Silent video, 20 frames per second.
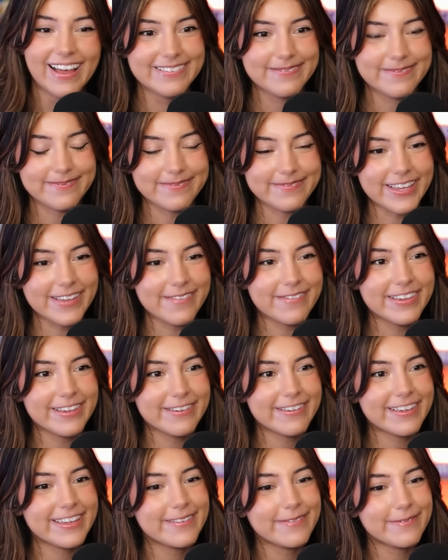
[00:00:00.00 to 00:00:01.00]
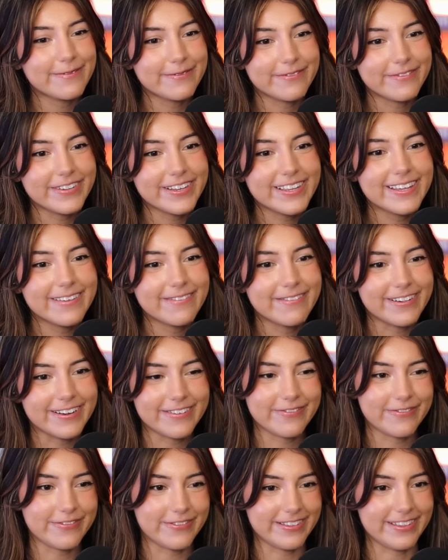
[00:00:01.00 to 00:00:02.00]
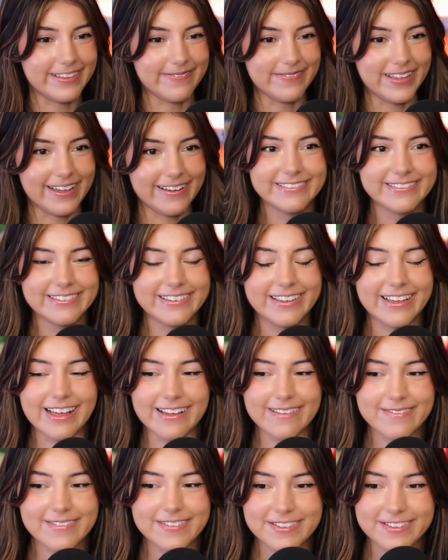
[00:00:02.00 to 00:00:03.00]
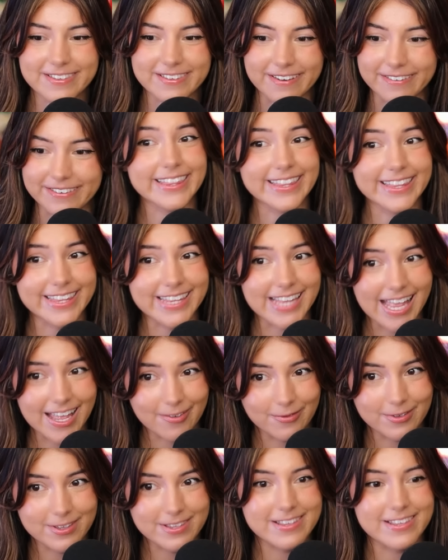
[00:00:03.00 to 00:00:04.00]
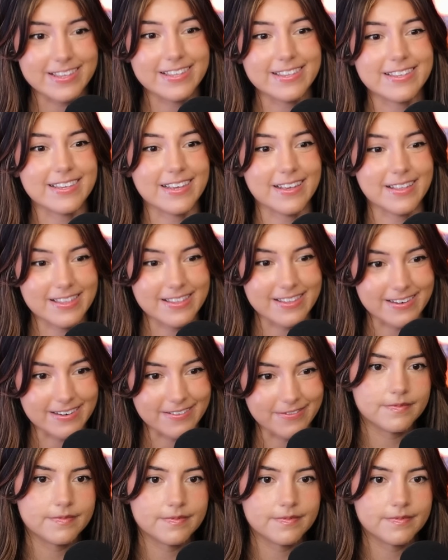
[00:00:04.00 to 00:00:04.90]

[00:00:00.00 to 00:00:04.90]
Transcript: Maybe you can really work for them now. I'm sorry. That was insensitive